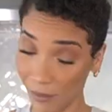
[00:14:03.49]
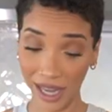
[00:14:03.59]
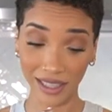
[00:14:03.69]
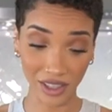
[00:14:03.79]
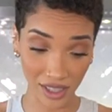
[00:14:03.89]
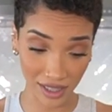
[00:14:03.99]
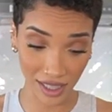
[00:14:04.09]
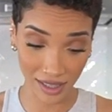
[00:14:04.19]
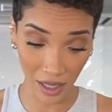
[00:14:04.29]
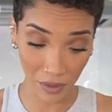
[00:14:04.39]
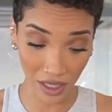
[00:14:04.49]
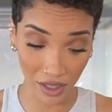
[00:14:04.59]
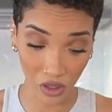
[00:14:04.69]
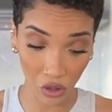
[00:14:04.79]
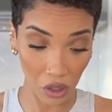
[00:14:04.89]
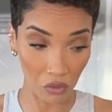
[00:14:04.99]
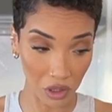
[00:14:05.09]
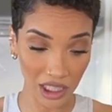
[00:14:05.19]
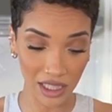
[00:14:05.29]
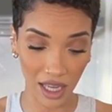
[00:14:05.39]
Might've just did something, because you can
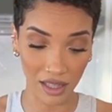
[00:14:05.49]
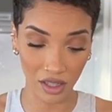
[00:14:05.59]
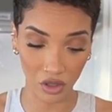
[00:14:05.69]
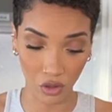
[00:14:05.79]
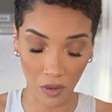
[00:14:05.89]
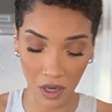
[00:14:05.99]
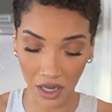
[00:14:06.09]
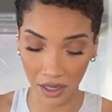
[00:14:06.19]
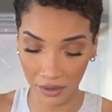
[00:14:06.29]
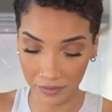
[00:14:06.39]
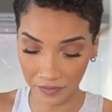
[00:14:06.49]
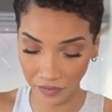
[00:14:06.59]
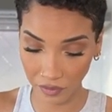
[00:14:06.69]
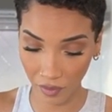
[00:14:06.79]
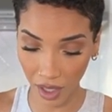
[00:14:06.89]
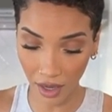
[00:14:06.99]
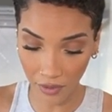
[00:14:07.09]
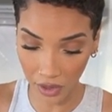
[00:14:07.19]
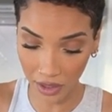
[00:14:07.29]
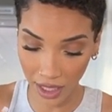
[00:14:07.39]
really taste the strawberry.
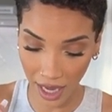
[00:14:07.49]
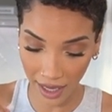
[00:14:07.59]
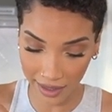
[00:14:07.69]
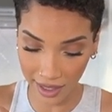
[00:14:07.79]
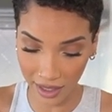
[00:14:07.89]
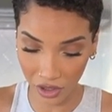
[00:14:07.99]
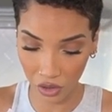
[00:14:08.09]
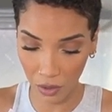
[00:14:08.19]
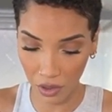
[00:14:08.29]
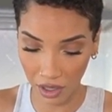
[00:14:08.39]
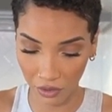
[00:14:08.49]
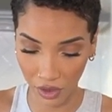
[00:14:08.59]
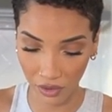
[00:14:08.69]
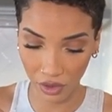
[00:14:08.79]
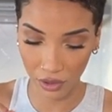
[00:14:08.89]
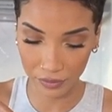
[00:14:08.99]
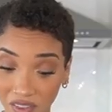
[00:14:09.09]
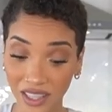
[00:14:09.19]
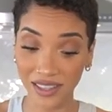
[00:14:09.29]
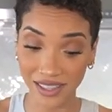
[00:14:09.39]
It really adds like a strawberry flavor.
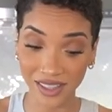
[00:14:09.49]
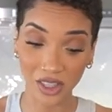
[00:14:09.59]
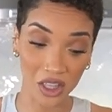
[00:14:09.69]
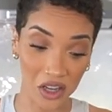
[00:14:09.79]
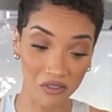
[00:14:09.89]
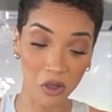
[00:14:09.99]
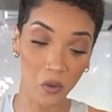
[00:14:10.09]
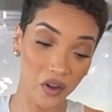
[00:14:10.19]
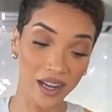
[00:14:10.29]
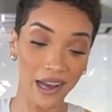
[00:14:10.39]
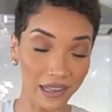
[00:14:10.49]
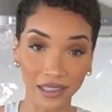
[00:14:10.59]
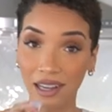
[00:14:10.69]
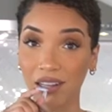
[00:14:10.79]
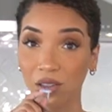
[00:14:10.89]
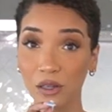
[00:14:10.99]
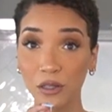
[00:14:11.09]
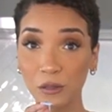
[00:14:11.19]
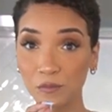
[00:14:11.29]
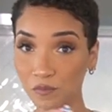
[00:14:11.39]
This is good. If you want to add like a
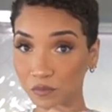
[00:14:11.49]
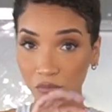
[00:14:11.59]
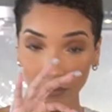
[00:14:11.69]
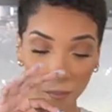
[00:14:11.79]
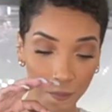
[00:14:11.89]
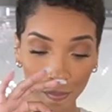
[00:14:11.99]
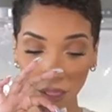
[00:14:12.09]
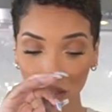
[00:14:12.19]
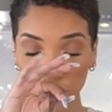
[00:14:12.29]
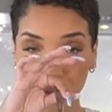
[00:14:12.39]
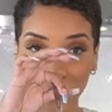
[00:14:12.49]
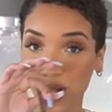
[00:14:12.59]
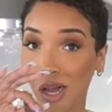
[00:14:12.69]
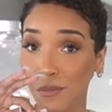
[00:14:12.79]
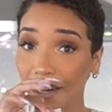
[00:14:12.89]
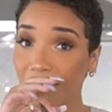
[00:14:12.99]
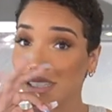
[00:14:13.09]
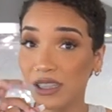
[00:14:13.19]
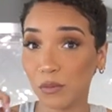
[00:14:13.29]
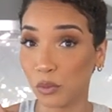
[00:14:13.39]
little strawberry
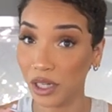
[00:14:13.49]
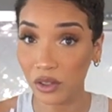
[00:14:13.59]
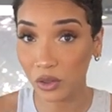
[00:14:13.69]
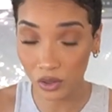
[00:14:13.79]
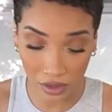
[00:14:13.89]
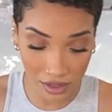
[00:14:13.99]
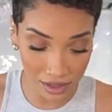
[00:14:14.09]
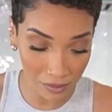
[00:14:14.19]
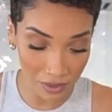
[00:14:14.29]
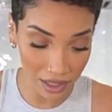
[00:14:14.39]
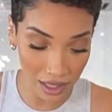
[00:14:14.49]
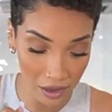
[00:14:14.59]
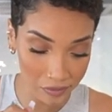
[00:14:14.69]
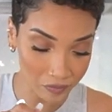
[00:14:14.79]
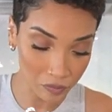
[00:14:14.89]
sprinkle to something,